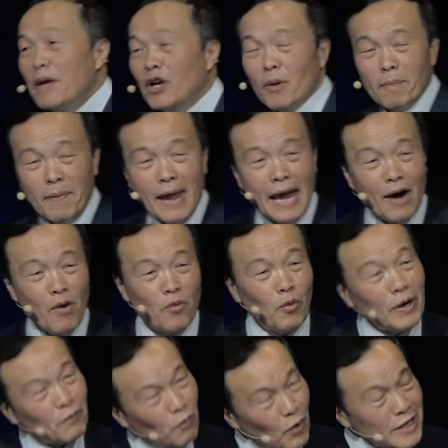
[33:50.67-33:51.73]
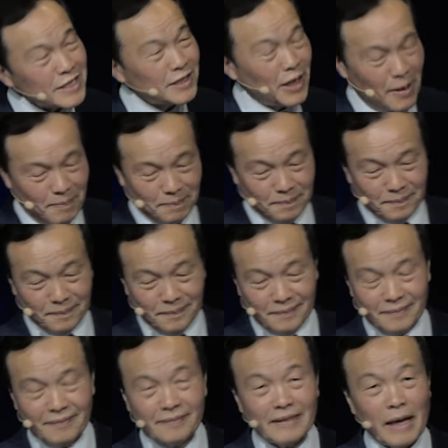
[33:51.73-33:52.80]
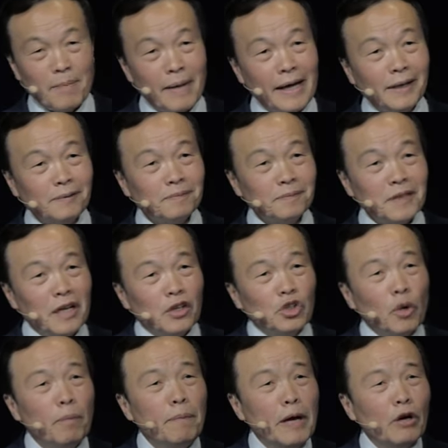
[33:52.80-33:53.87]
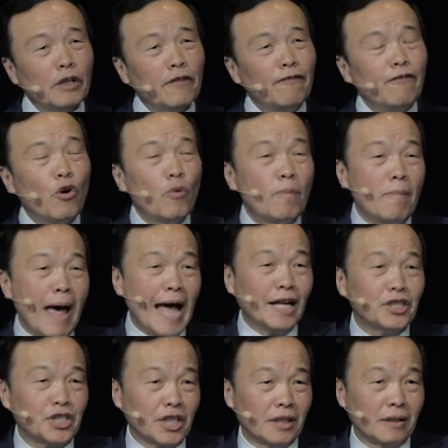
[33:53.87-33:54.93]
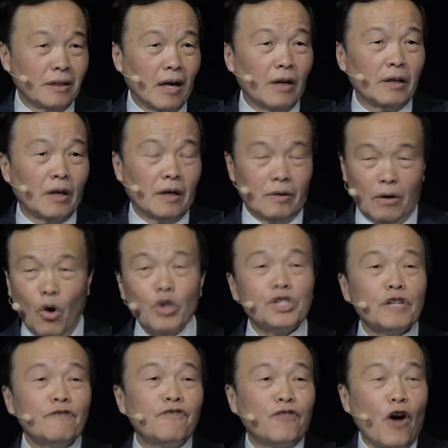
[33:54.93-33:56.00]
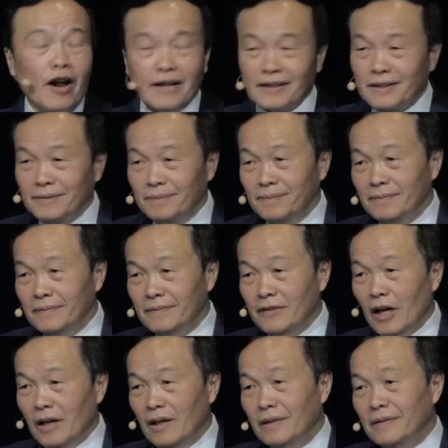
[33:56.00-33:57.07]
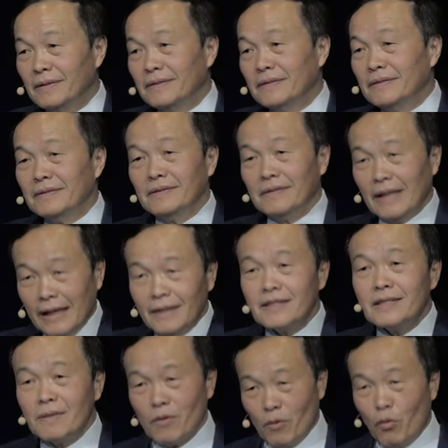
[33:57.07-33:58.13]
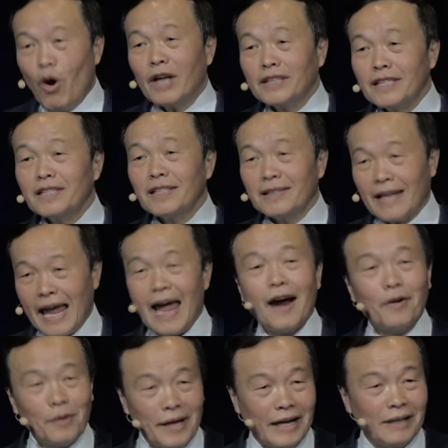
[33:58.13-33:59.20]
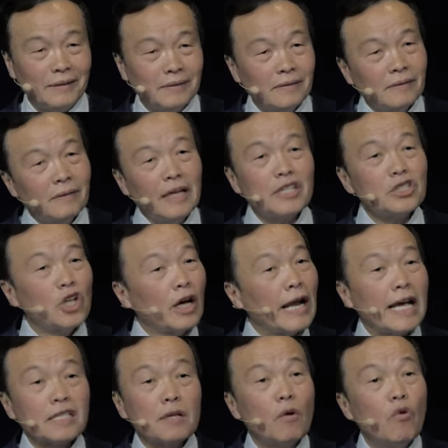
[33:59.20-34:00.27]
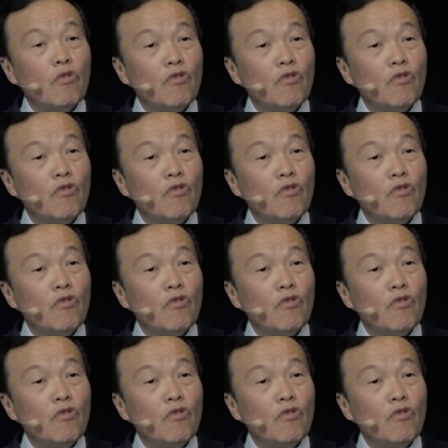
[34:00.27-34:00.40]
be compared with wisdom. Amen. Your beautiful mansion on the ocean front in Washington area is not as